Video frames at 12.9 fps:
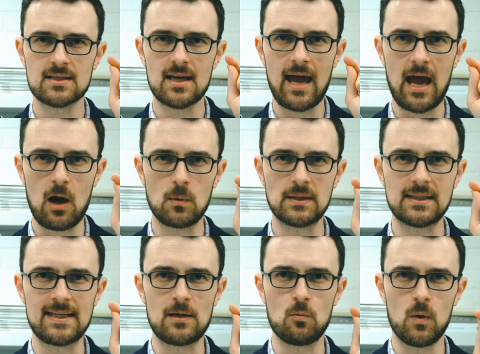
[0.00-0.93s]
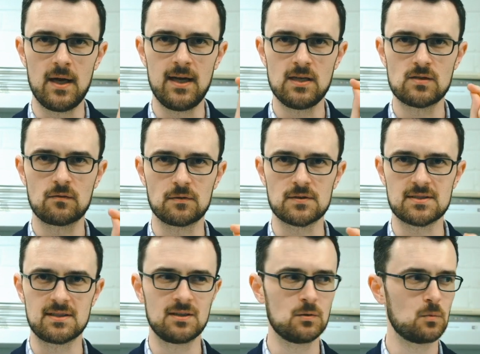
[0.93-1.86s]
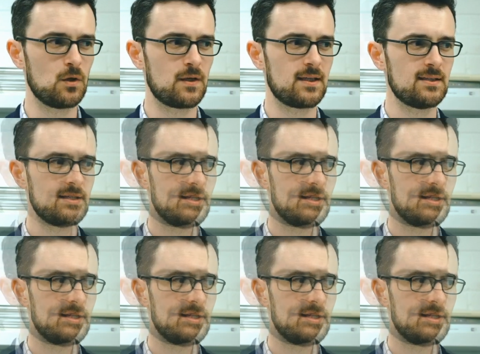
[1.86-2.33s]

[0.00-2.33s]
hourly wage for a steel worker.